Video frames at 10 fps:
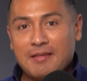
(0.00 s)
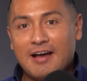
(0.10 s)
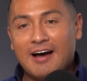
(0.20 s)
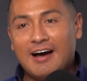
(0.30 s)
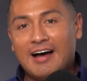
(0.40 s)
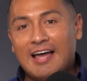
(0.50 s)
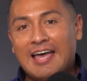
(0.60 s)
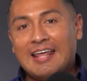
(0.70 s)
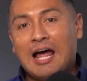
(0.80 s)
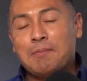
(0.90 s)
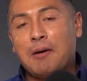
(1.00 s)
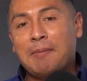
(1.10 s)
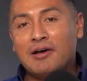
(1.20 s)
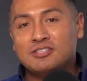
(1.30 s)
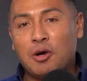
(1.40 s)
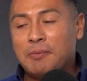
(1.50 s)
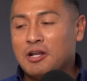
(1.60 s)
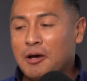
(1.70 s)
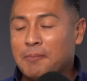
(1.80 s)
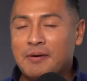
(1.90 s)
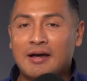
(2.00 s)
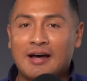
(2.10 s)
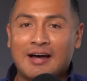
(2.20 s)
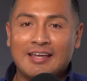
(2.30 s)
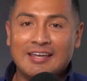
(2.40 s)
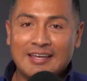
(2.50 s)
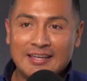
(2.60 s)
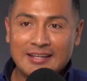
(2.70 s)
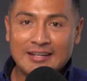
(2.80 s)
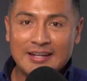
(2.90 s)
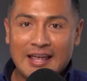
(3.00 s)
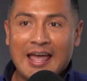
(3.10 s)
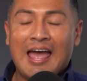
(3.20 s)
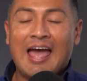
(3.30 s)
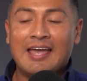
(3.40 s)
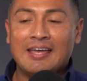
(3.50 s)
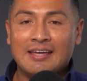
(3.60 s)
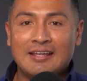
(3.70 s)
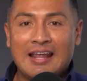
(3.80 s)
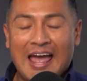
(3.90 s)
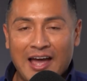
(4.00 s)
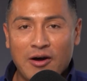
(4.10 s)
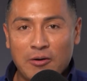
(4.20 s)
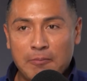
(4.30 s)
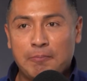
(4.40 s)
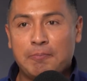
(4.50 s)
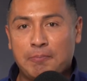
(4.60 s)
uh, and I'm about to open up uh, in in El